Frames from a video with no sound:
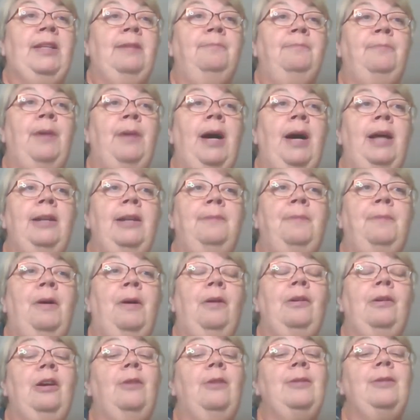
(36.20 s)
but
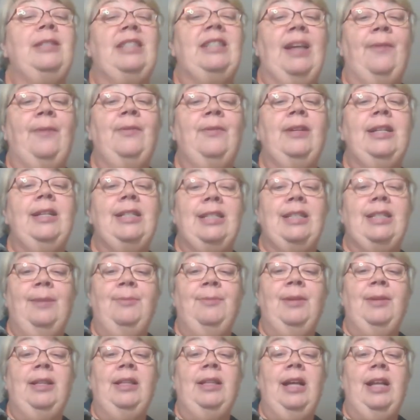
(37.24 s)
polio is definitely
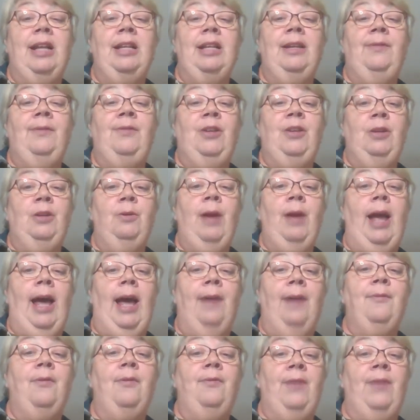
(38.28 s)
something that if you
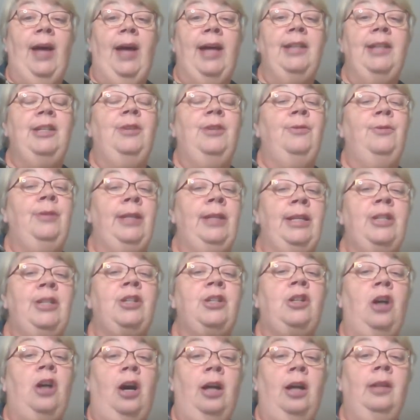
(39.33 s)
have a vet, you need
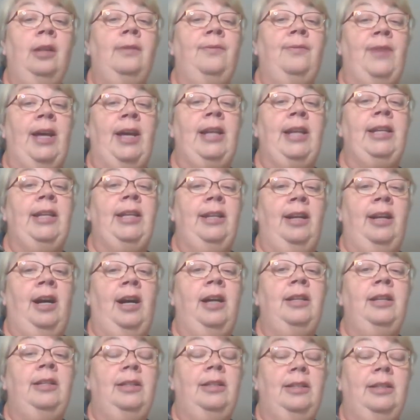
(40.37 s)
to call a vet in
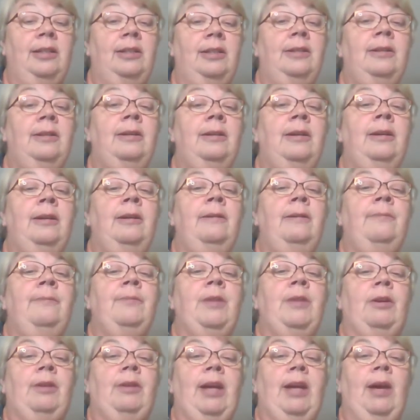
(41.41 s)
on.
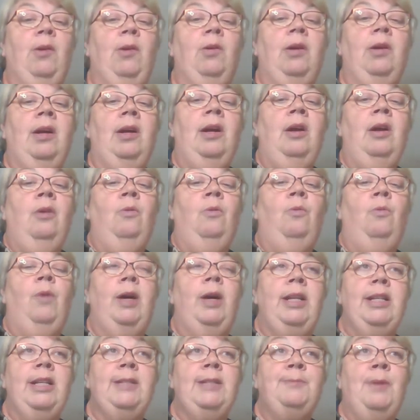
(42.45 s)
Okay,
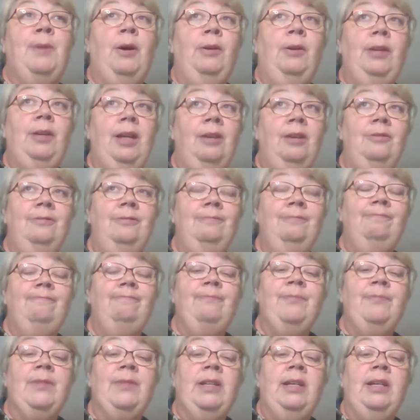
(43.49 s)
what is polio?
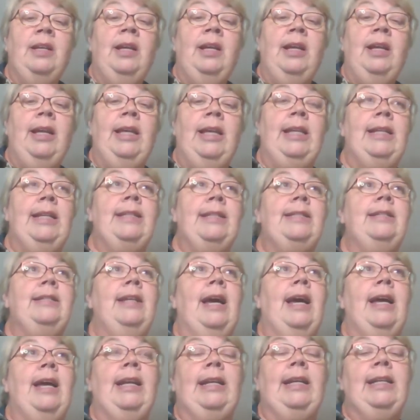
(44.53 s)
It is
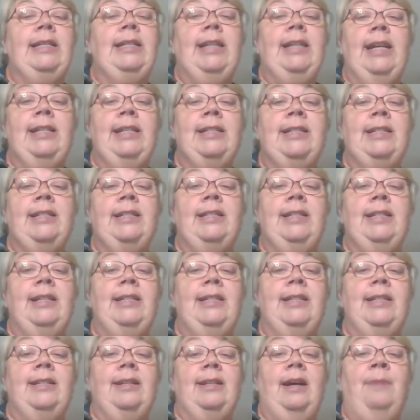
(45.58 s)
not a contagious
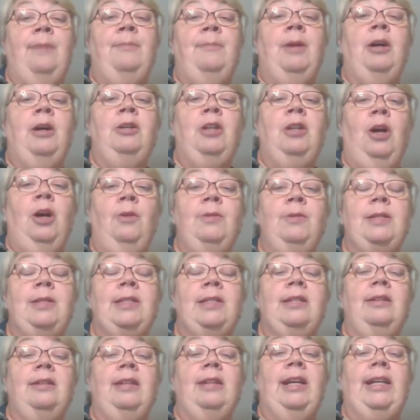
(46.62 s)
disease among
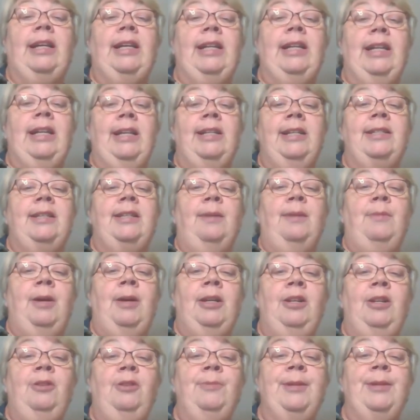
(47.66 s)
goats like it is
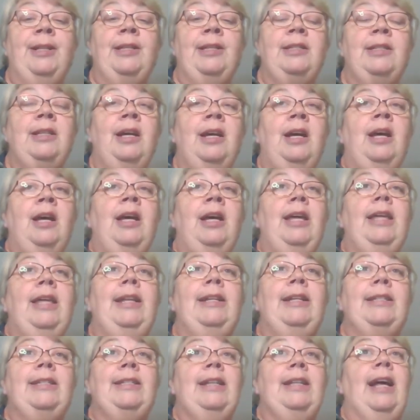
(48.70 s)
among humans.
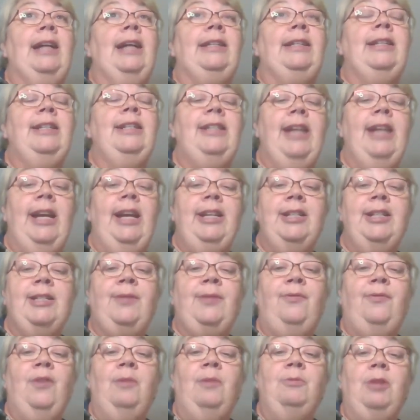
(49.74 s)
It is not contagious
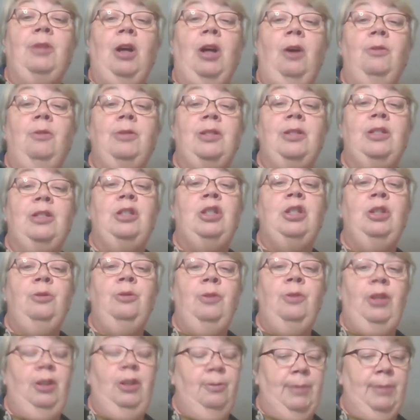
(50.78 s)
from goats to
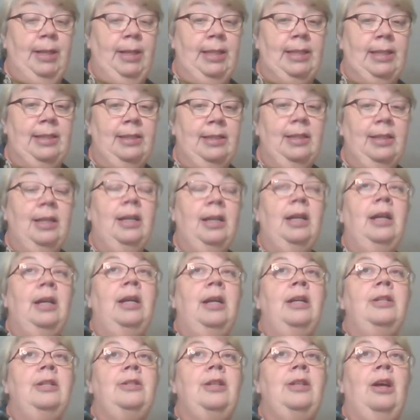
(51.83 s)
humans.
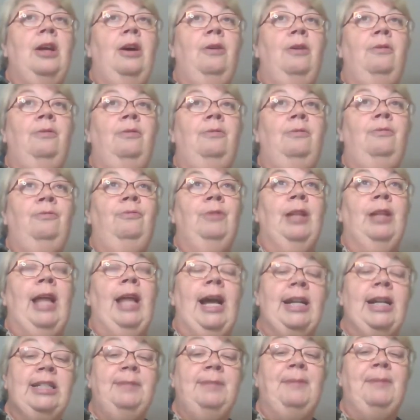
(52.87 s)
So
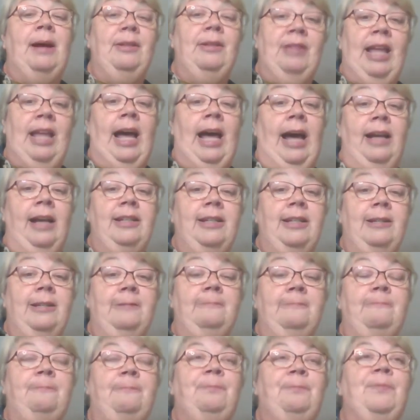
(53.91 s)
relax about that.
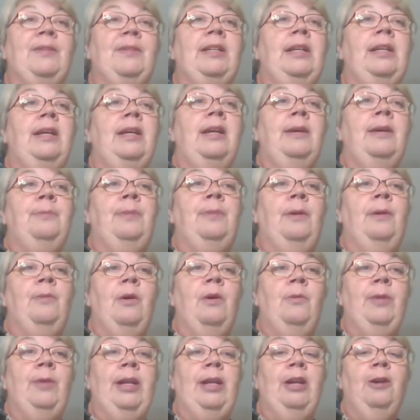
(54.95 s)
But
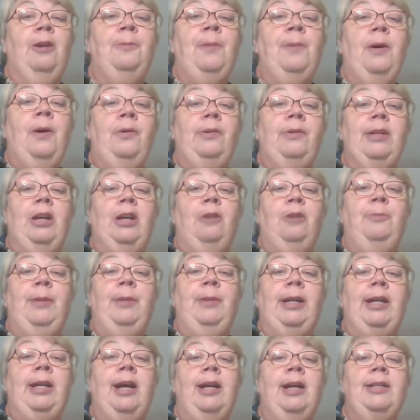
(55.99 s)
when we hear polio,
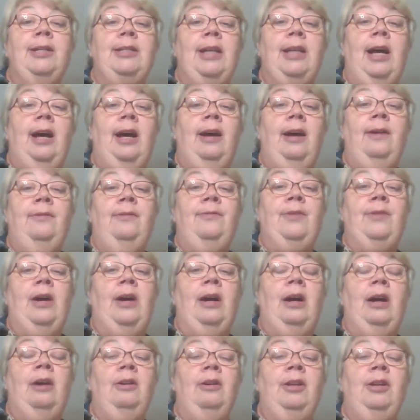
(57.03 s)
because of
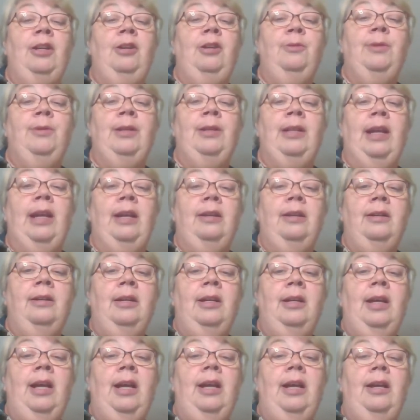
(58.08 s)
our human
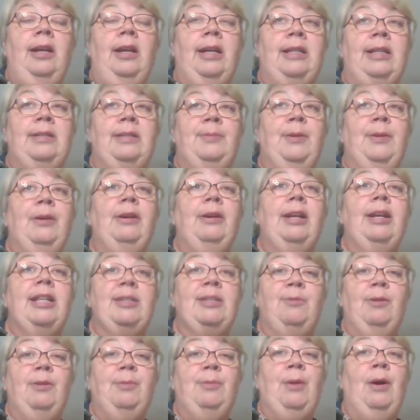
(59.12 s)
experience
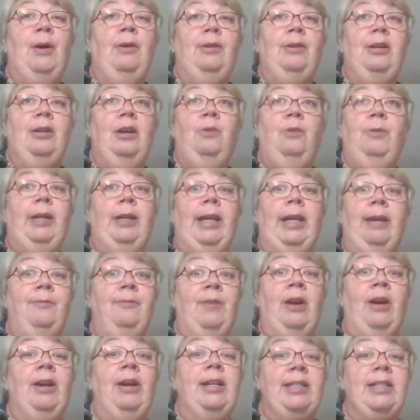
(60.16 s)
with polio, we get
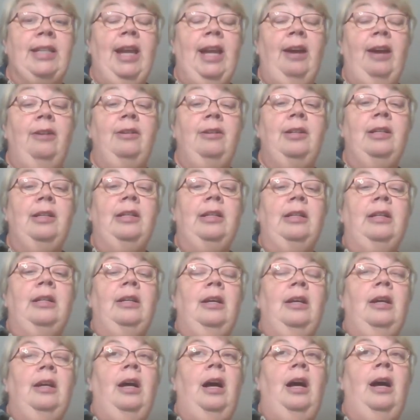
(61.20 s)
very scared.
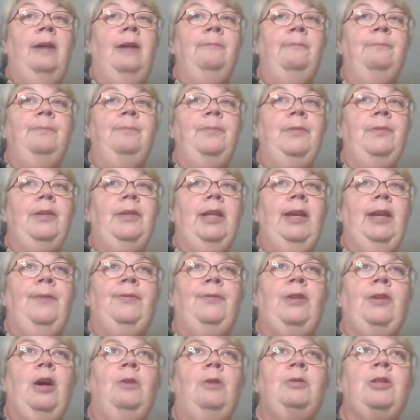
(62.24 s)
If
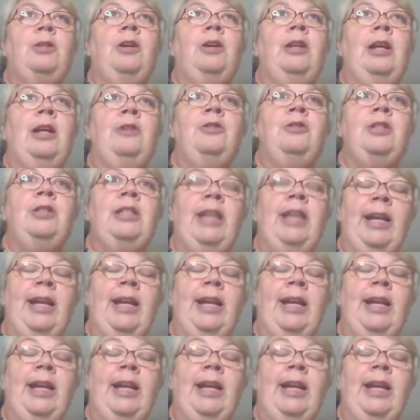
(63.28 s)
goats could understand